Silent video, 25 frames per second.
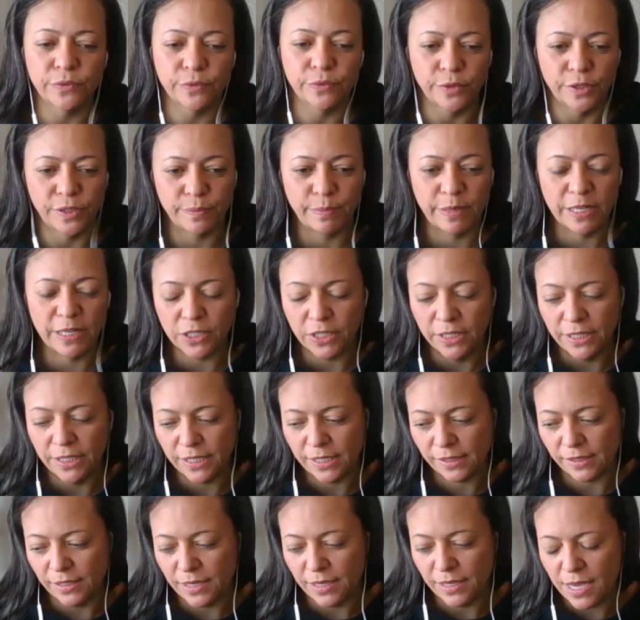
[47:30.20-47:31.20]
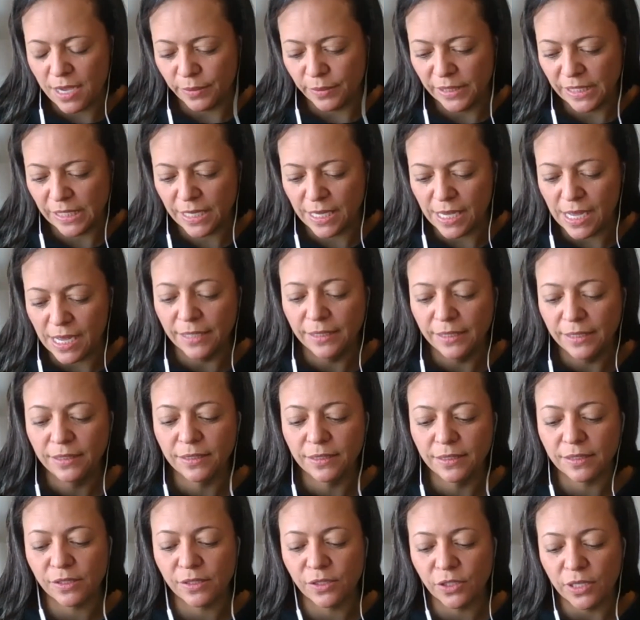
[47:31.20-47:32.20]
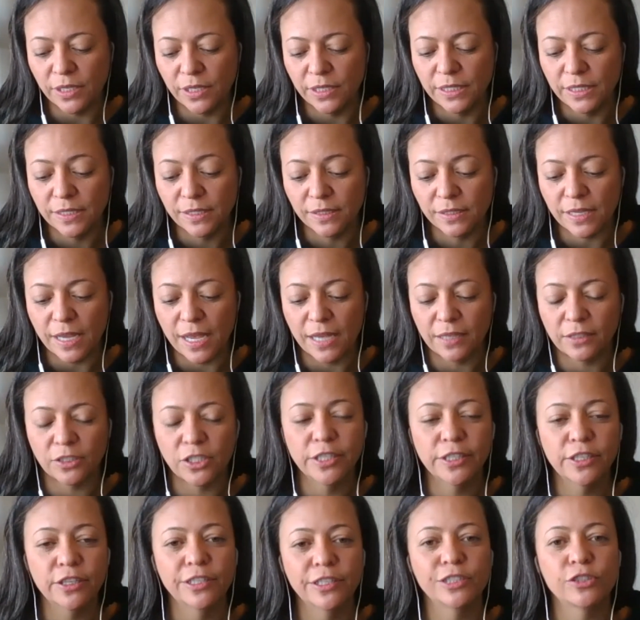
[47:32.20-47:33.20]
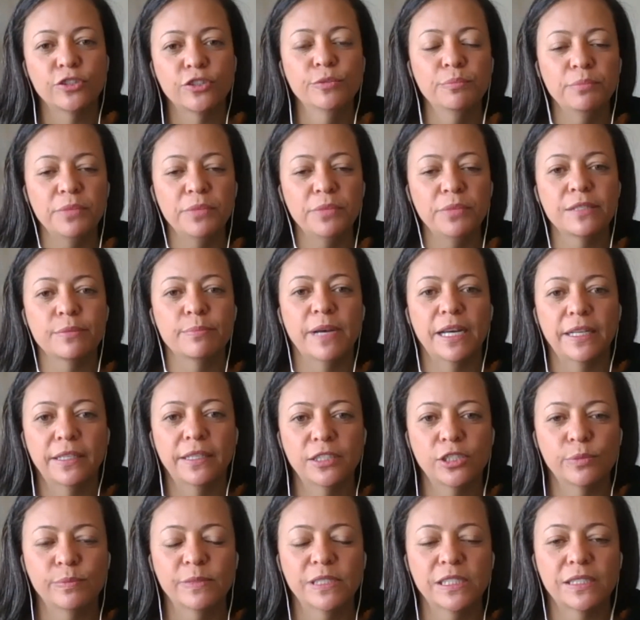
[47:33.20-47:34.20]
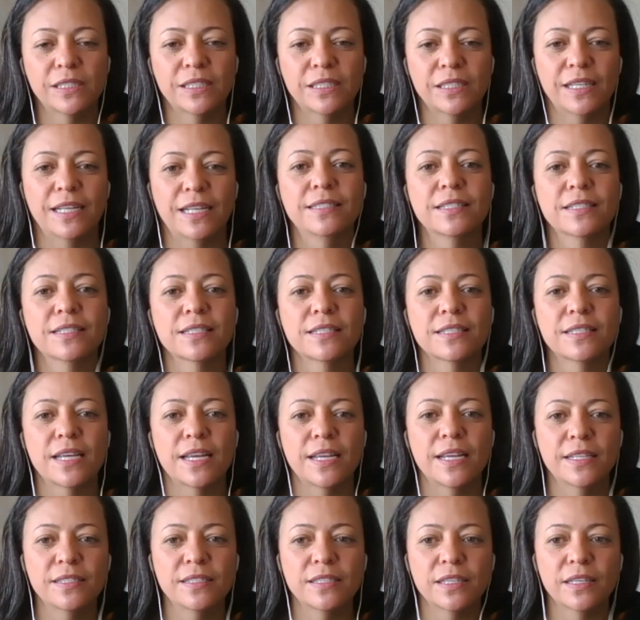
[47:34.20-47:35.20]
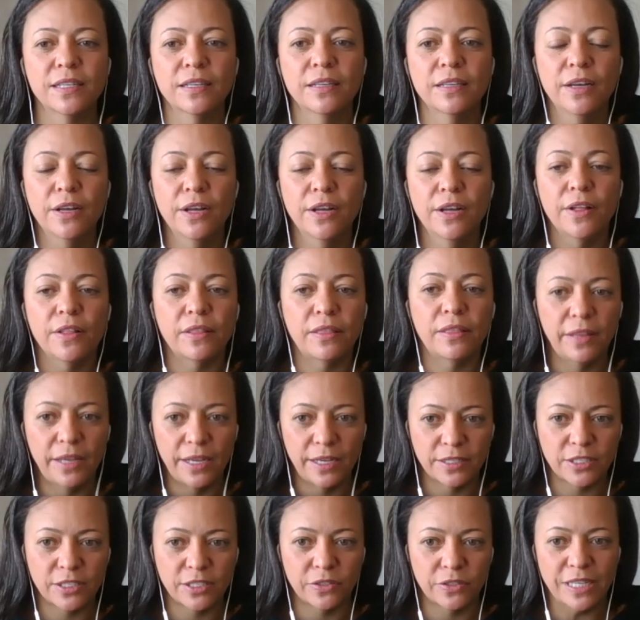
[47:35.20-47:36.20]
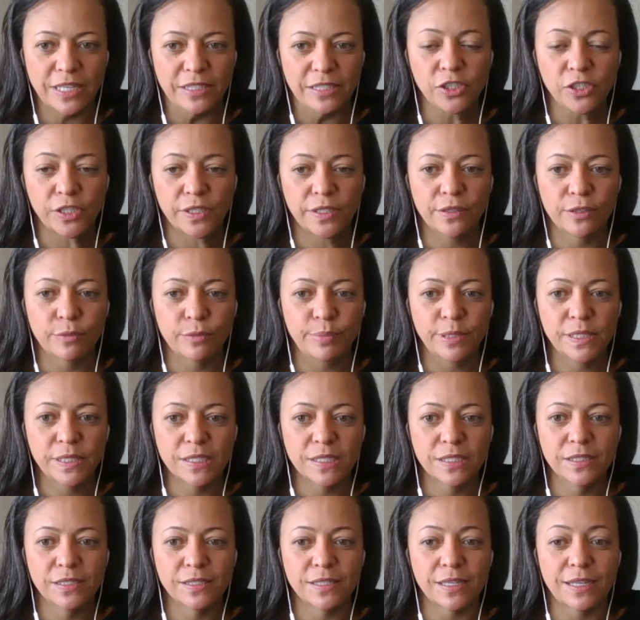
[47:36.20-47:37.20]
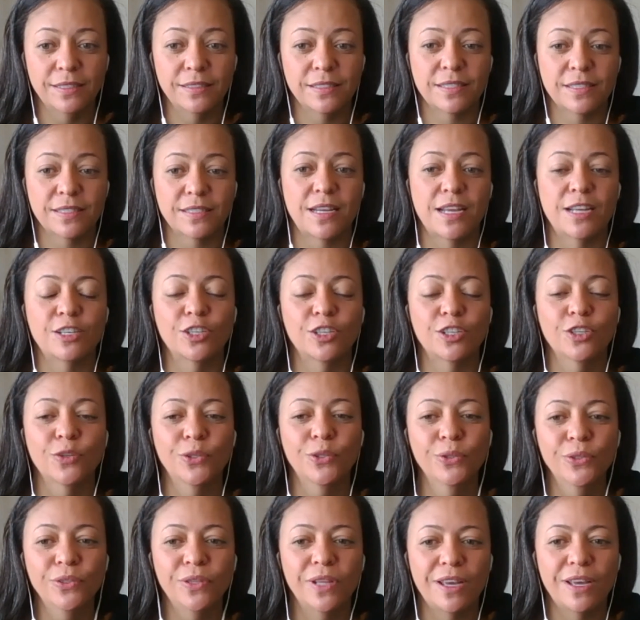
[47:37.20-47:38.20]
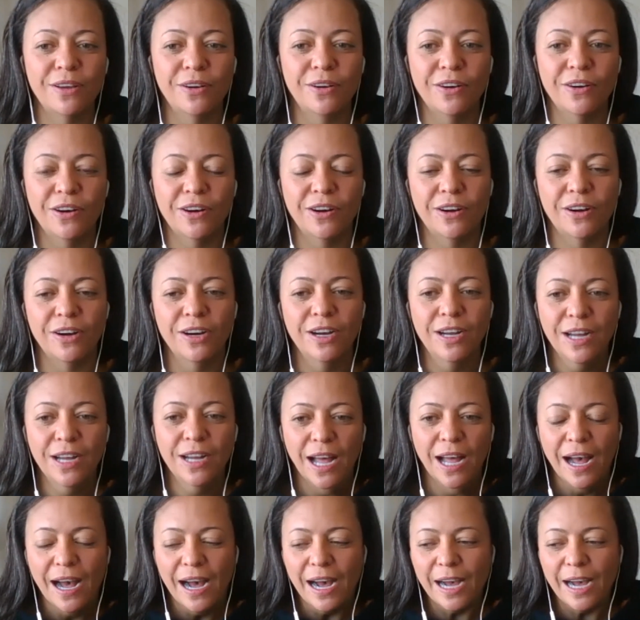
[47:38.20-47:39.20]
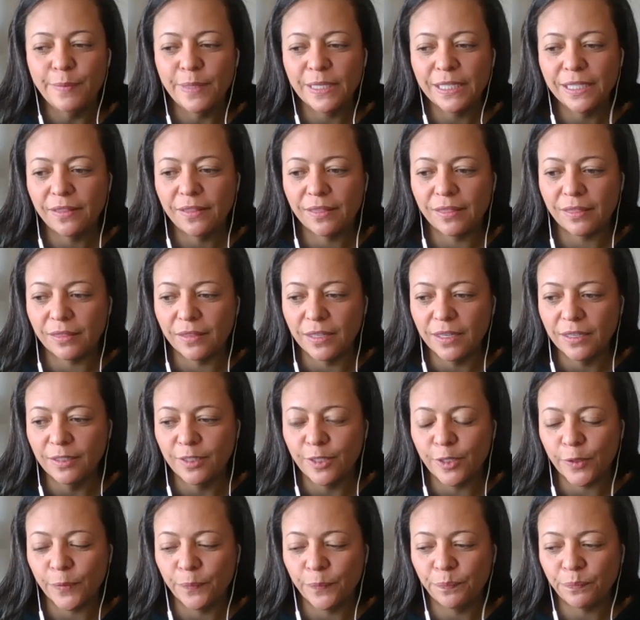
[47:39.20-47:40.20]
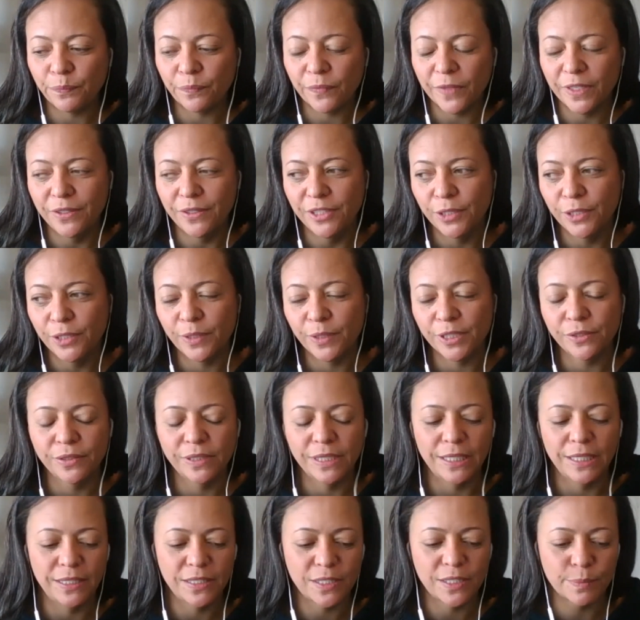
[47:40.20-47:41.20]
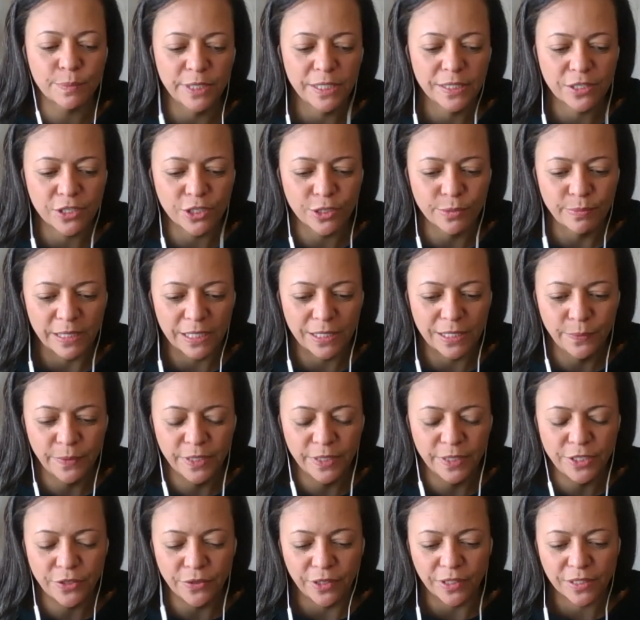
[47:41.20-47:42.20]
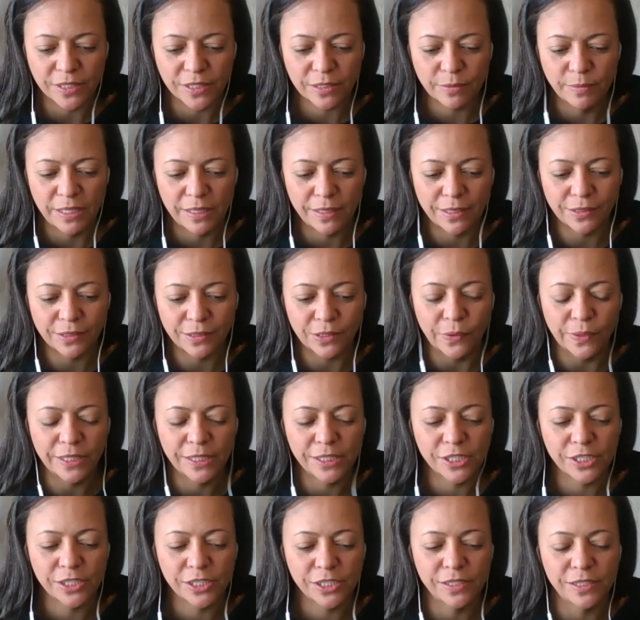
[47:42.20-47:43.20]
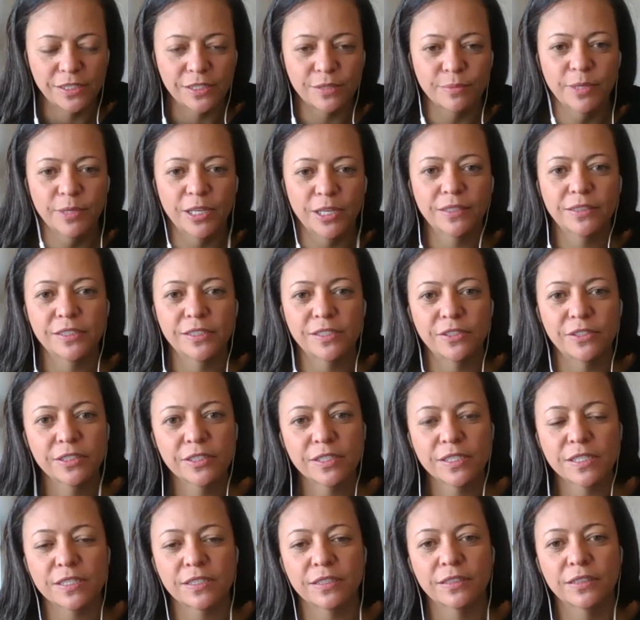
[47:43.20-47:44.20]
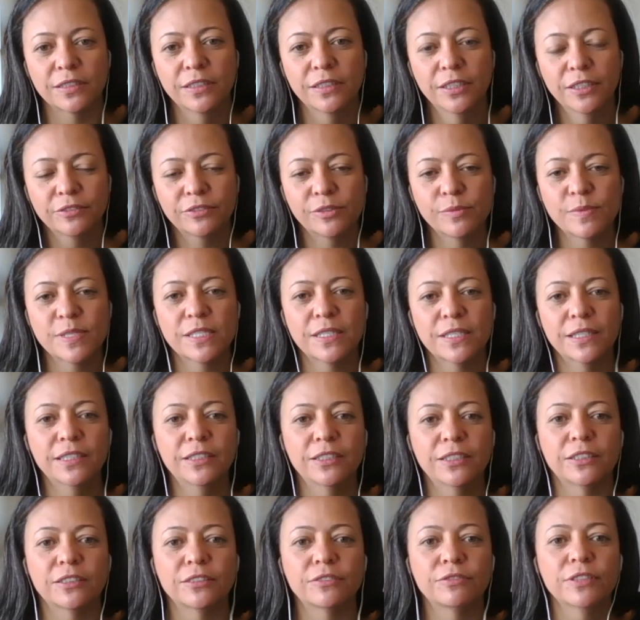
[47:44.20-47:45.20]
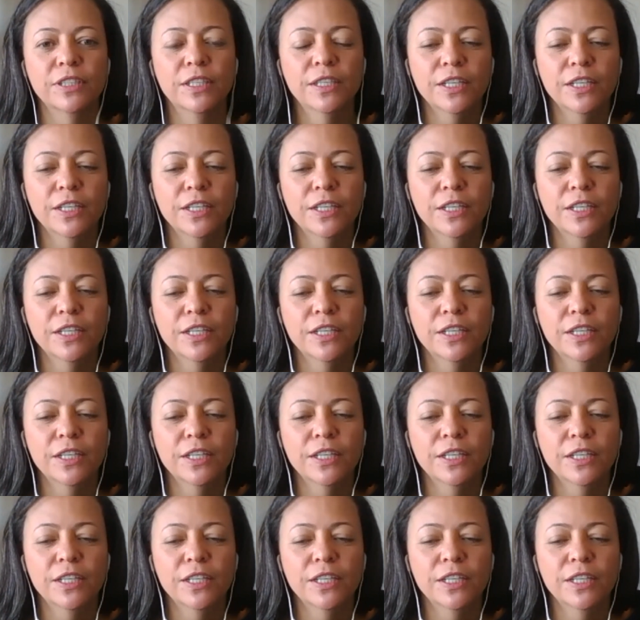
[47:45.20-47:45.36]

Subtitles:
especially as an equity analyst, is actually going to meet management and understanding their strategy in the business, understanding who they are. I mean, I think, you know, what really springs to mind when you ask me that question is Marcus Jooste from Steinhoff.